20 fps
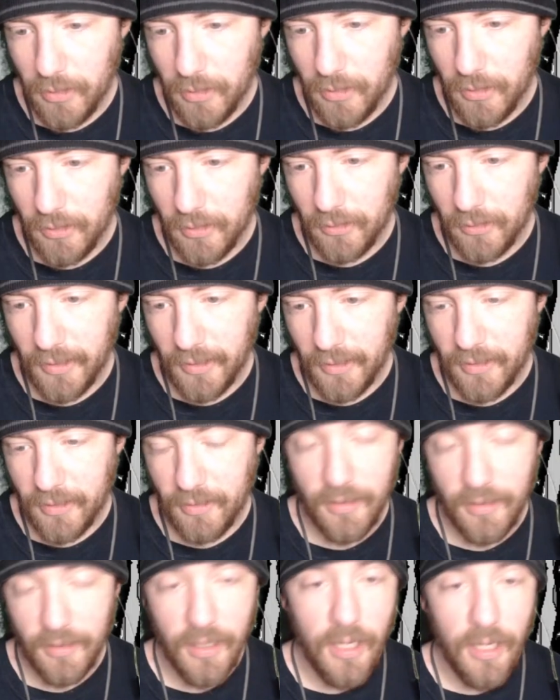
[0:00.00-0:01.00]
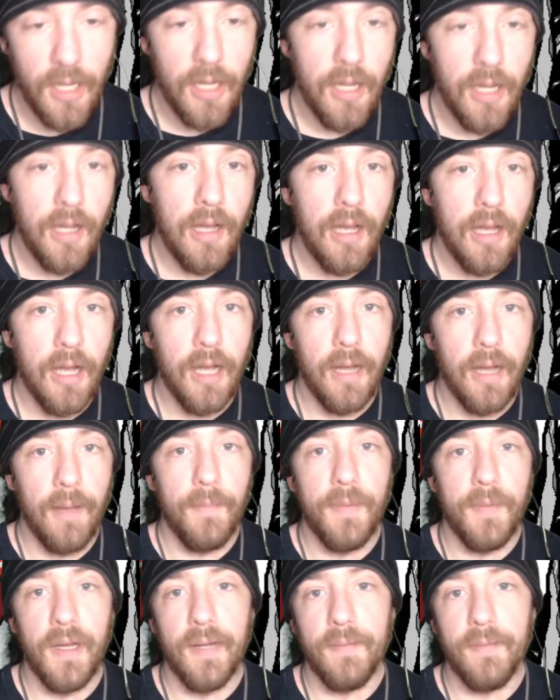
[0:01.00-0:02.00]
Doesn't like it says.
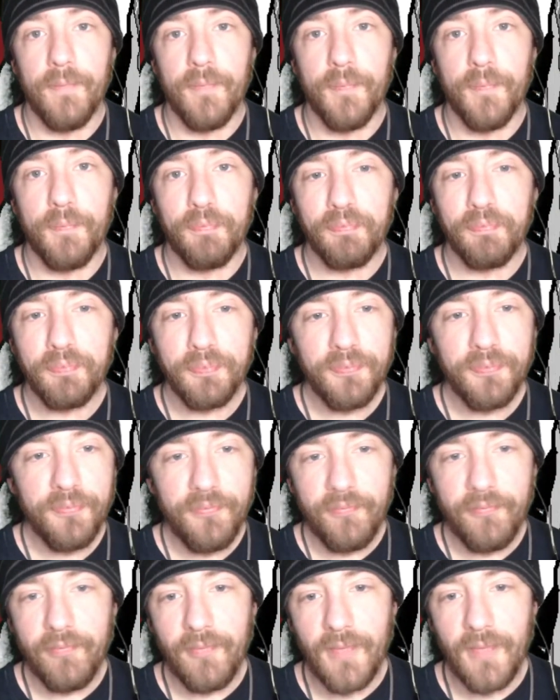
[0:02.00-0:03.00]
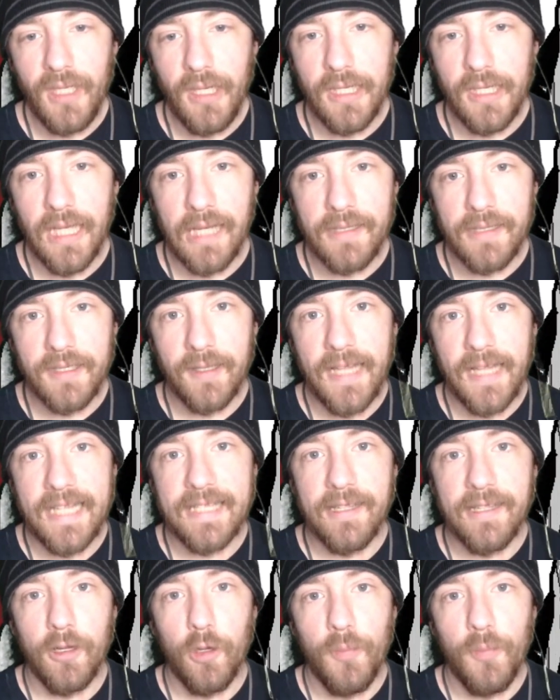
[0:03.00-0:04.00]
But yeah. So that's
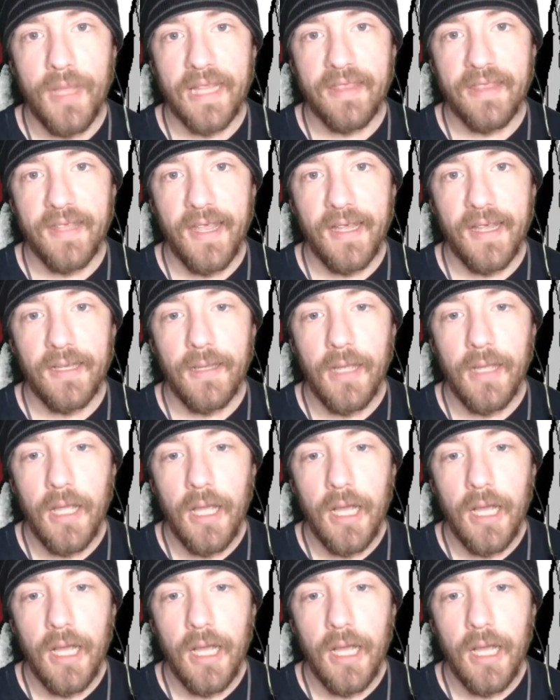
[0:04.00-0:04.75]
the whole big thing.